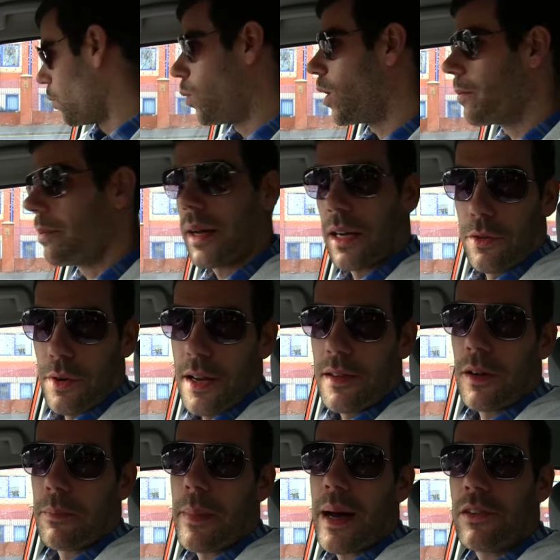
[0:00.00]
and one by
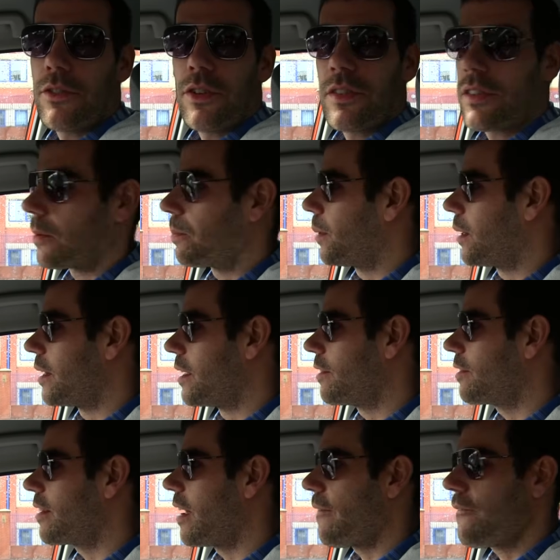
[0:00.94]
Greater Manchester
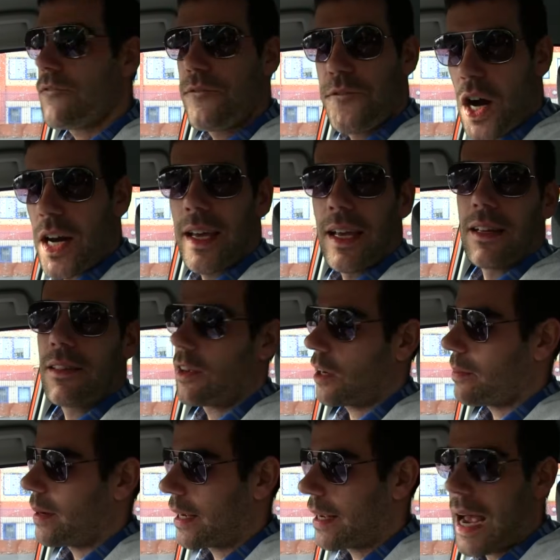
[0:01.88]
Police that fucking
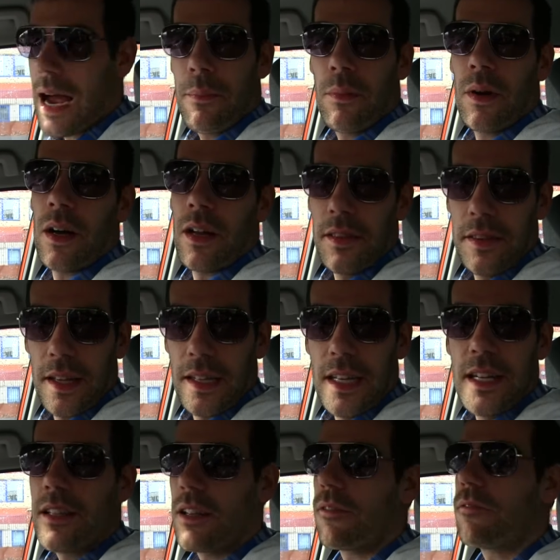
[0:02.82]
took my camera and
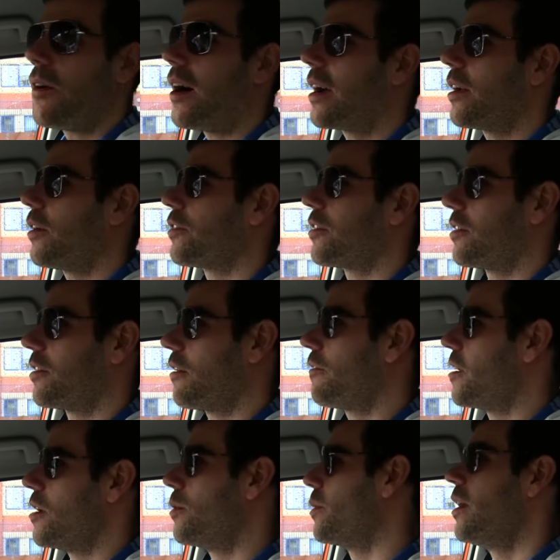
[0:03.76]
deleted files as
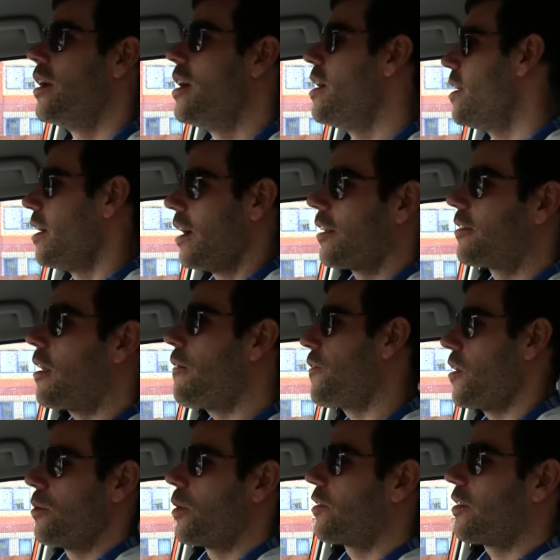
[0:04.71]
if
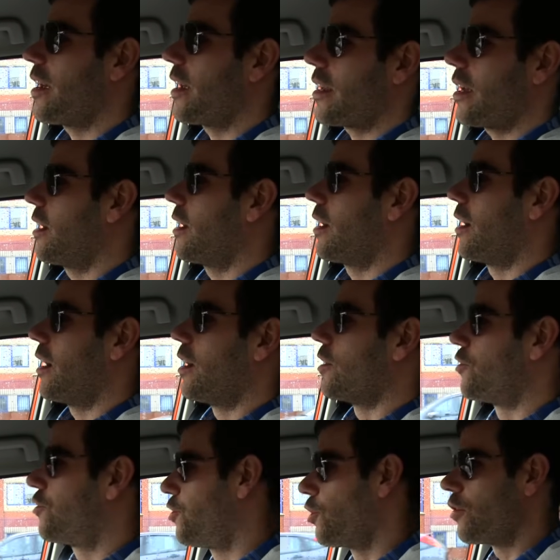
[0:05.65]
he was like
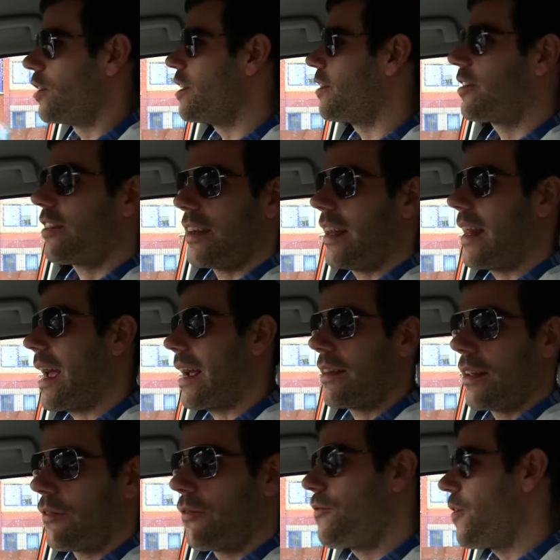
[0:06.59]
a
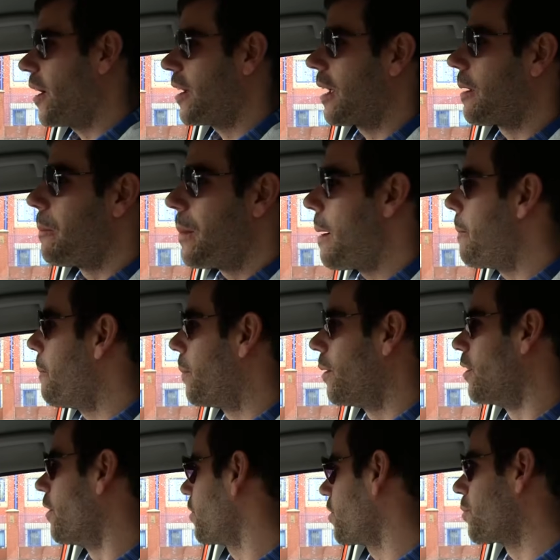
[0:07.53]
jury-selected fucking
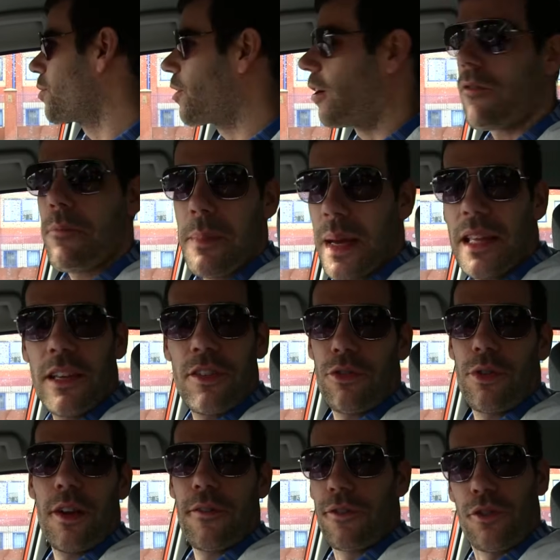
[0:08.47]
member of some sort of
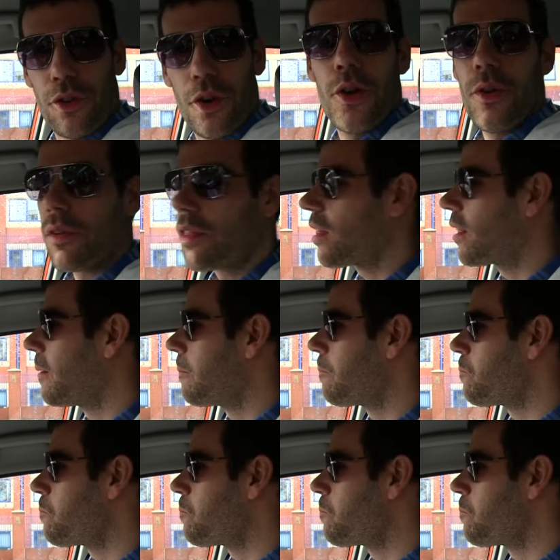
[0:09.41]
Ministry of Truth.